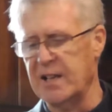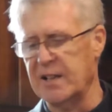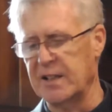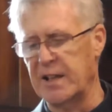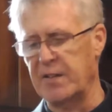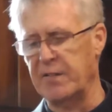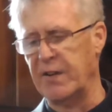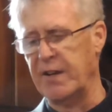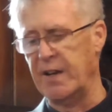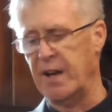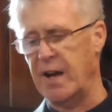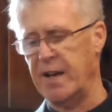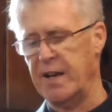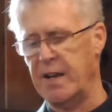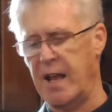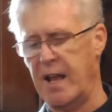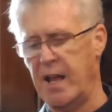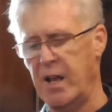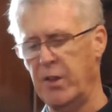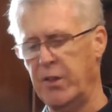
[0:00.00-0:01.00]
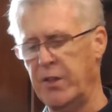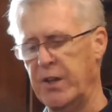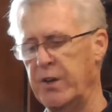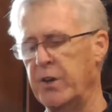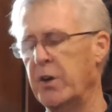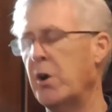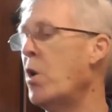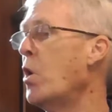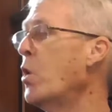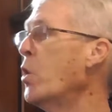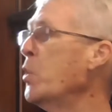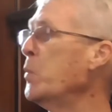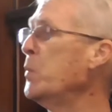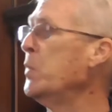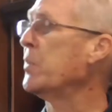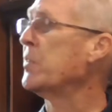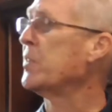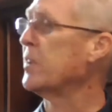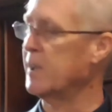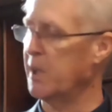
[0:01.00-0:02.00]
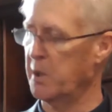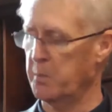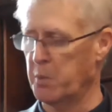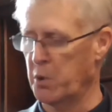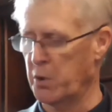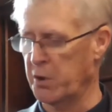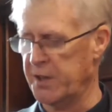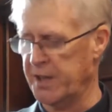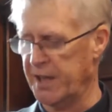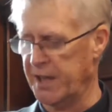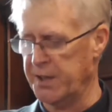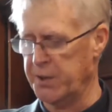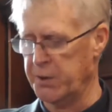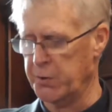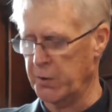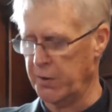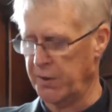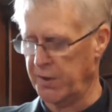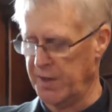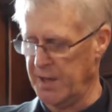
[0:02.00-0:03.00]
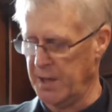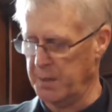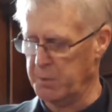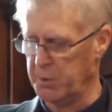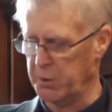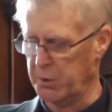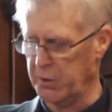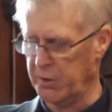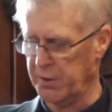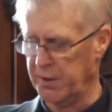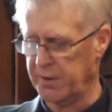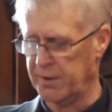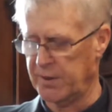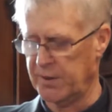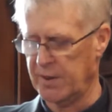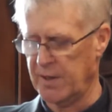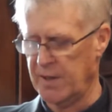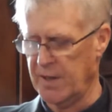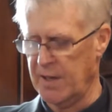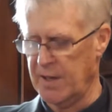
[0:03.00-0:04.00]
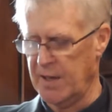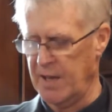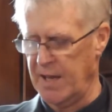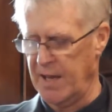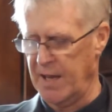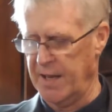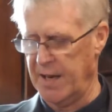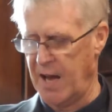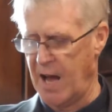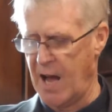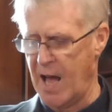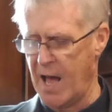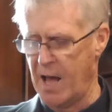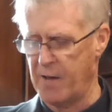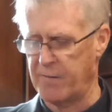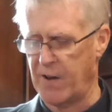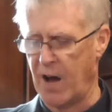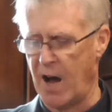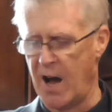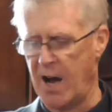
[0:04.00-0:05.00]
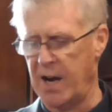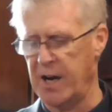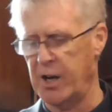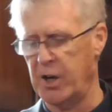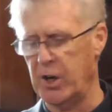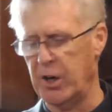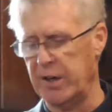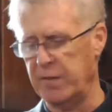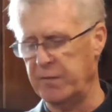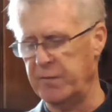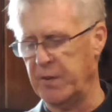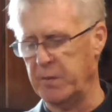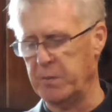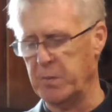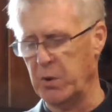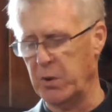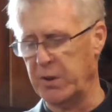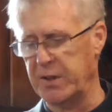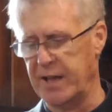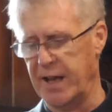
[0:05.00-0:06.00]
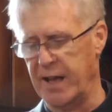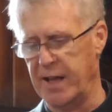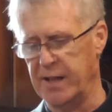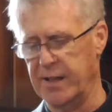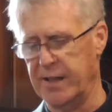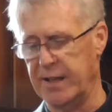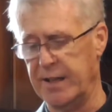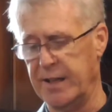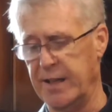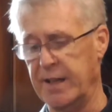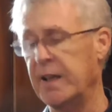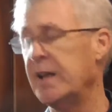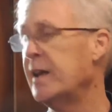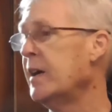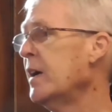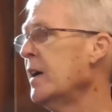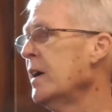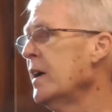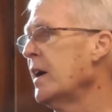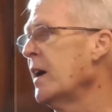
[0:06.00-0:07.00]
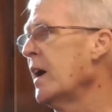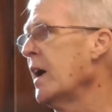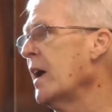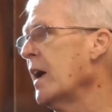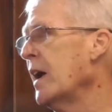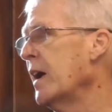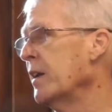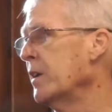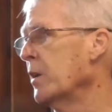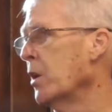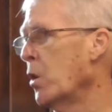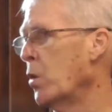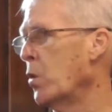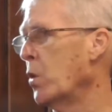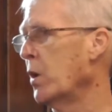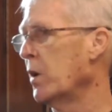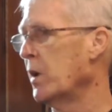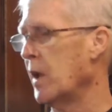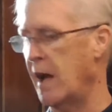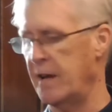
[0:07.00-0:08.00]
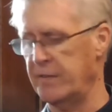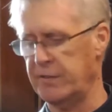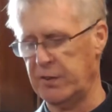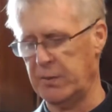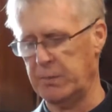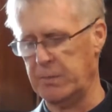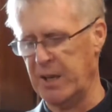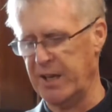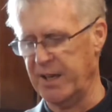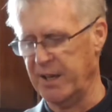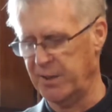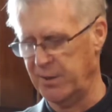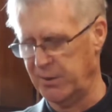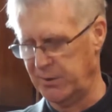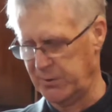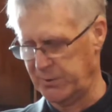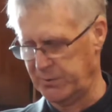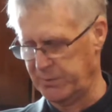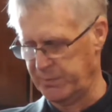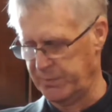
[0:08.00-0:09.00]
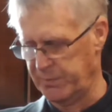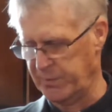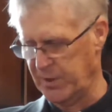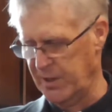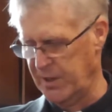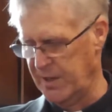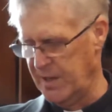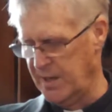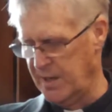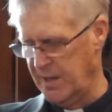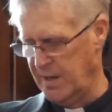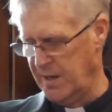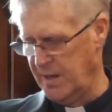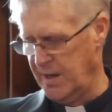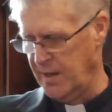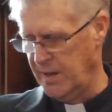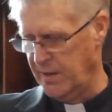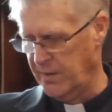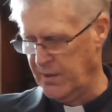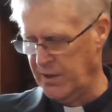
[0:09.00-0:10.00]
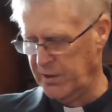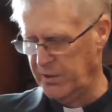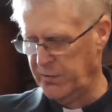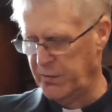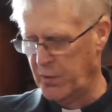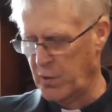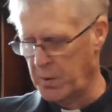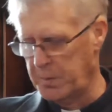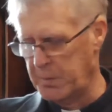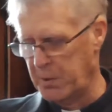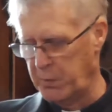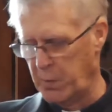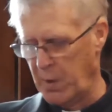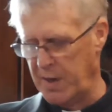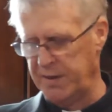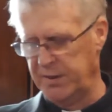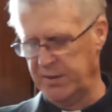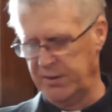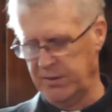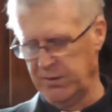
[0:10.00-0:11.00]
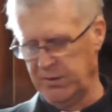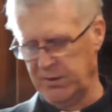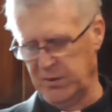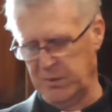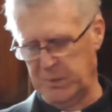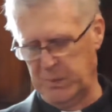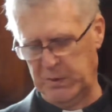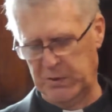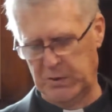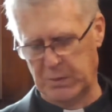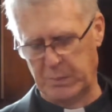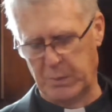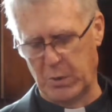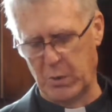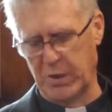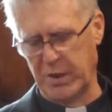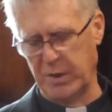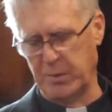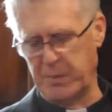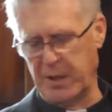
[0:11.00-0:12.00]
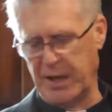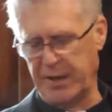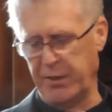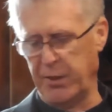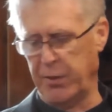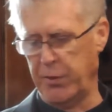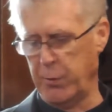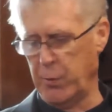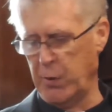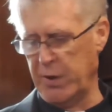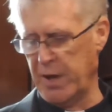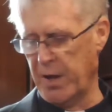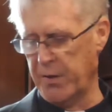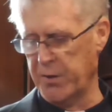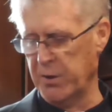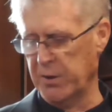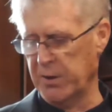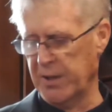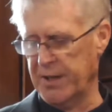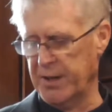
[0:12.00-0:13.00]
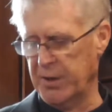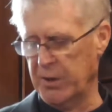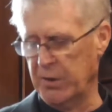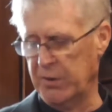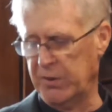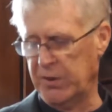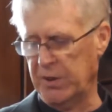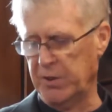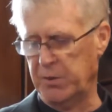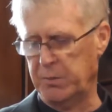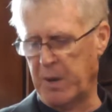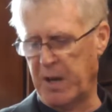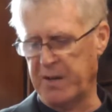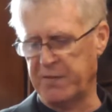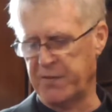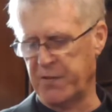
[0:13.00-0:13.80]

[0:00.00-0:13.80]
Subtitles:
live in unhealthier homes and more dangerous neighborhoods, and have higher infant mortality and lower lifespans. This form of racism, supported by the three other layers, is by